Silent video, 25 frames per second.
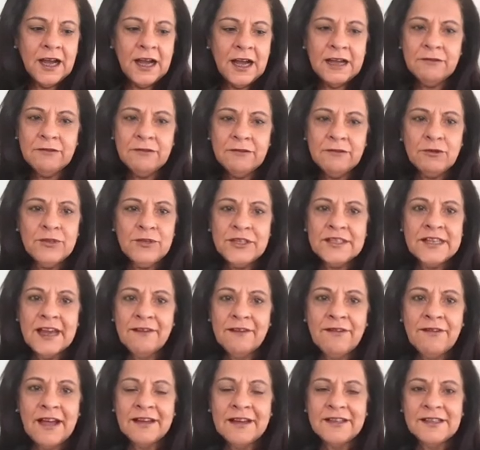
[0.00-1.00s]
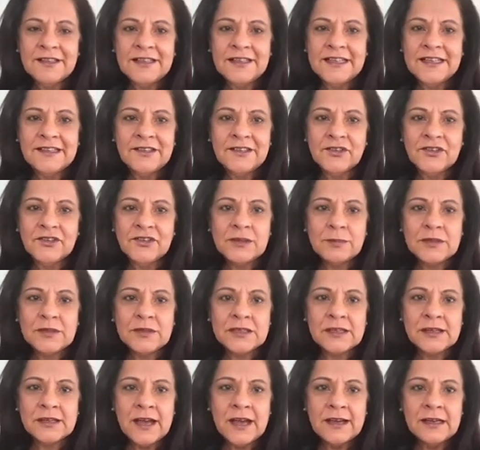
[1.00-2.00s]
i wouldn't say i've had a leadership
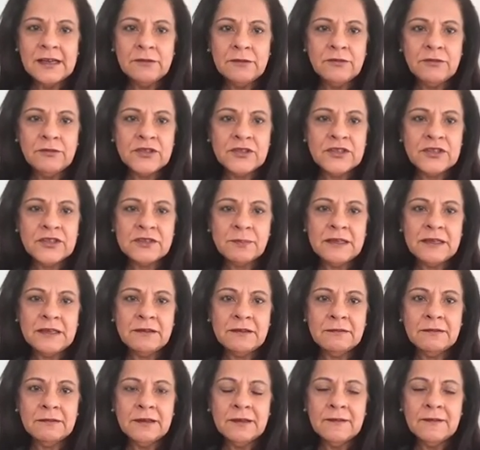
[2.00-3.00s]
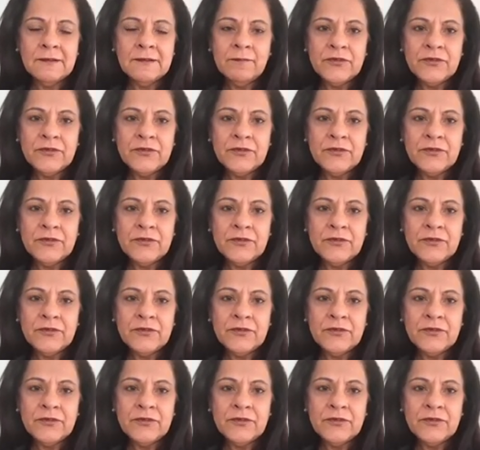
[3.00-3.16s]
style which has been